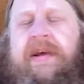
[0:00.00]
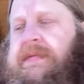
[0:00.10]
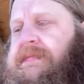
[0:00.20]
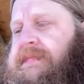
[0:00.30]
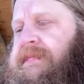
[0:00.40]
It's
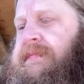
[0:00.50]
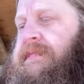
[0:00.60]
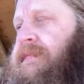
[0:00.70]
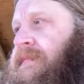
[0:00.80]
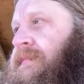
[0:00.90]
like
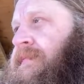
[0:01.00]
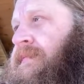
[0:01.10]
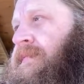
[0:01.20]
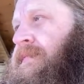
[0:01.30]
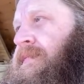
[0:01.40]

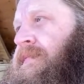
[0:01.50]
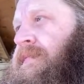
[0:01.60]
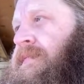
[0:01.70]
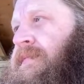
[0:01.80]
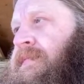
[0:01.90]
hunger is an
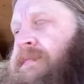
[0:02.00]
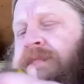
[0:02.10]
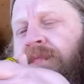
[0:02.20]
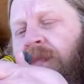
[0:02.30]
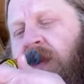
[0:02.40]

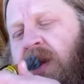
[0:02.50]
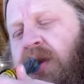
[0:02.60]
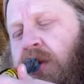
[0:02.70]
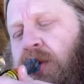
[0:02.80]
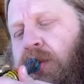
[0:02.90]

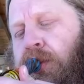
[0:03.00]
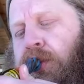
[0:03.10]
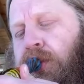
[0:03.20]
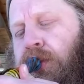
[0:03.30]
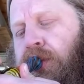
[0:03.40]
addressable
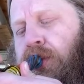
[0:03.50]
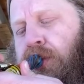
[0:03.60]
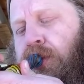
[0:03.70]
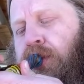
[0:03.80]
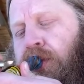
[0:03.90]

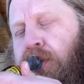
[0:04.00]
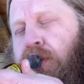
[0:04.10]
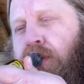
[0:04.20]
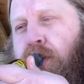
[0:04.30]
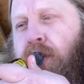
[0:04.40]
concern.
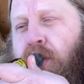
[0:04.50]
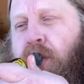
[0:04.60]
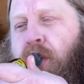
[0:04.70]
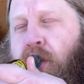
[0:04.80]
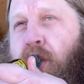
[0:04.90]
It can be
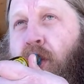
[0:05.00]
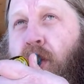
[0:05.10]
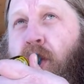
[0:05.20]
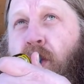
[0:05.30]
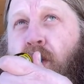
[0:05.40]
hard to
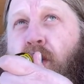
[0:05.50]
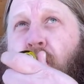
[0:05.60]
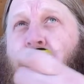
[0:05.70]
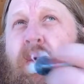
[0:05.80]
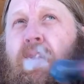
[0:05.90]
address, but
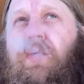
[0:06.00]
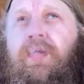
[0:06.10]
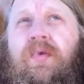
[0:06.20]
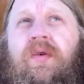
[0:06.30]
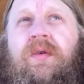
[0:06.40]
once it's
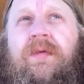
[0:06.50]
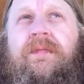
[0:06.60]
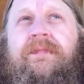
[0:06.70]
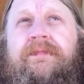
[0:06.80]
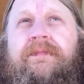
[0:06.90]
addressed, it's
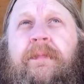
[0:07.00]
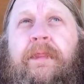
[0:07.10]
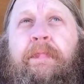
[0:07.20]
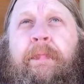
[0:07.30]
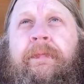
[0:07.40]

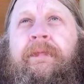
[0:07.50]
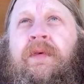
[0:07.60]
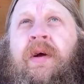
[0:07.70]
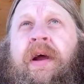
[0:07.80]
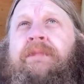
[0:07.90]
addressed.
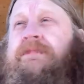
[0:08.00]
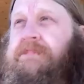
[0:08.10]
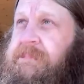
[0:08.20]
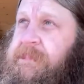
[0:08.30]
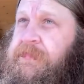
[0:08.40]
Right.
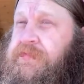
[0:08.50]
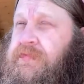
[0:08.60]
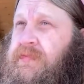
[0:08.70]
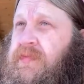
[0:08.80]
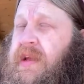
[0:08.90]

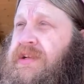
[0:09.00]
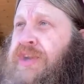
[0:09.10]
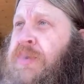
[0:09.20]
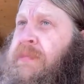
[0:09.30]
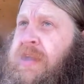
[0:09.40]

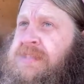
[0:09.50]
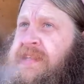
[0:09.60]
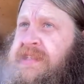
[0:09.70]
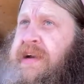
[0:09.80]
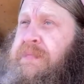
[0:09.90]
Tony brings
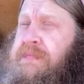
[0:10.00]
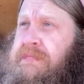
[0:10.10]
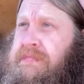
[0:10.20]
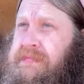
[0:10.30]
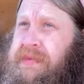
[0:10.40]
this up
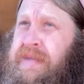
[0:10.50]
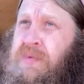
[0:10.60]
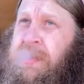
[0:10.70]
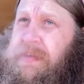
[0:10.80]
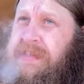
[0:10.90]
in
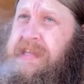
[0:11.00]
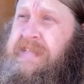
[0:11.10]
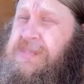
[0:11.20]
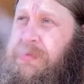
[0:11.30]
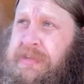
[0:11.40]
one of the
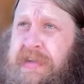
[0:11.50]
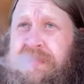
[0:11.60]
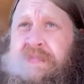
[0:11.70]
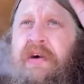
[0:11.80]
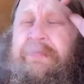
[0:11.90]
scenes with
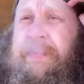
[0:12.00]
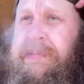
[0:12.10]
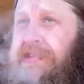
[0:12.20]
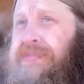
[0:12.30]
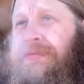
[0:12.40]
Dr. Melfi
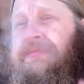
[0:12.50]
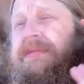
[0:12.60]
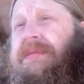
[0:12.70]
too.